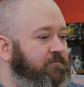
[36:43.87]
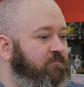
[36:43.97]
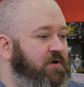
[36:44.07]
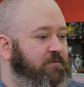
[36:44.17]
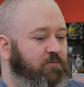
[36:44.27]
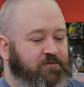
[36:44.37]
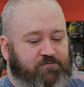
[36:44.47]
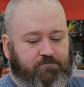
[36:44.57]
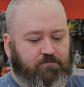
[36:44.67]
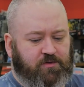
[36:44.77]
We've
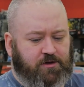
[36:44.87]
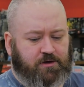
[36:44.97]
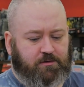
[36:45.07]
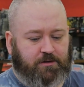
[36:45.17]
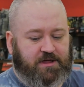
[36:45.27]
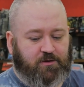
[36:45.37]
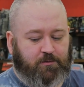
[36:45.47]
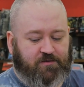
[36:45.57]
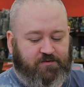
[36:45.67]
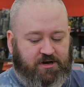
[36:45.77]
the league that
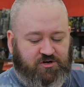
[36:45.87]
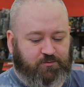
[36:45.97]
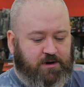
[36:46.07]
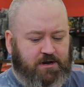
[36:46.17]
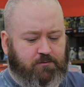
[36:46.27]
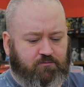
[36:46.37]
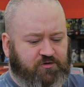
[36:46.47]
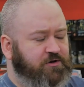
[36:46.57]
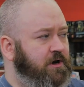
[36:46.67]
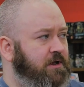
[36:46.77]
we finished. We're
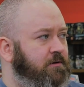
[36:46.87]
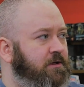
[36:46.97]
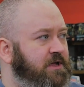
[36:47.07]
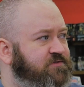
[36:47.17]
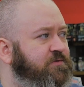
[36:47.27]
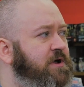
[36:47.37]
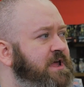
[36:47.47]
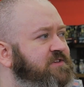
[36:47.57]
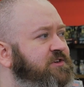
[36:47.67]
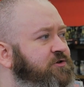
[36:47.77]
starting. It's very
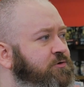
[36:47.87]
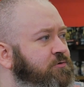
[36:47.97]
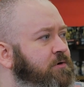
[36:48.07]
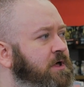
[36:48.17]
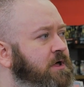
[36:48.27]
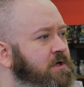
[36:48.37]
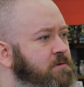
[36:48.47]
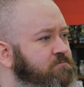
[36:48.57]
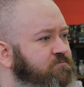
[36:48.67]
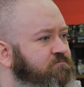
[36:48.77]
easy to
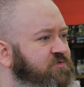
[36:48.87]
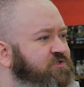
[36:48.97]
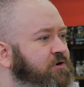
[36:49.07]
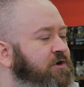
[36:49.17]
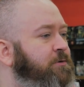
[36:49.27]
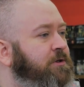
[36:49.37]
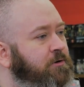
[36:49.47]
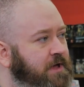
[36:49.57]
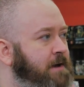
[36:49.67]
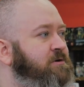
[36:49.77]
start to do a
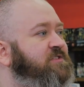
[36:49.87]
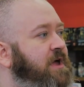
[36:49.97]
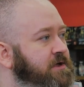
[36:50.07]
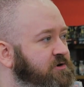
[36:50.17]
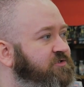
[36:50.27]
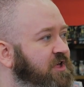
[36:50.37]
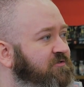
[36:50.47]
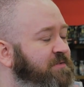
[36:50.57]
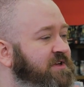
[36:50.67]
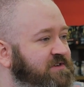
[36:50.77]
little game design
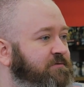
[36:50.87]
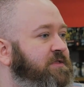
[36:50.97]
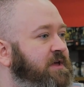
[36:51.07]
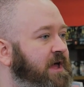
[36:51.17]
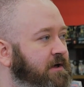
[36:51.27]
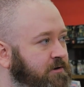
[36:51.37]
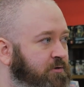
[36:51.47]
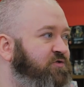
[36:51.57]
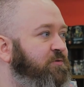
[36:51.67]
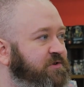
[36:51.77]
yourself because everything
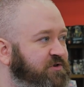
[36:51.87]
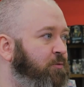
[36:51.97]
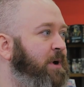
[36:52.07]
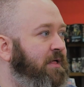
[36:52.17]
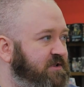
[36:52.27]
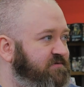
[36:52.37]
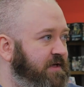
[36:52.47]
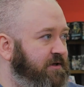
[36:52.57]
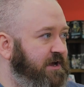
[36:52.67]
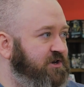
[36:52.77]
goes through its own balance
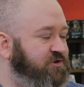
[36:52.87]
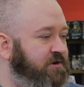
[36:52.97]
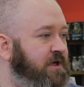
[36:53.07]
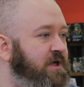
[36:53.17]
validation.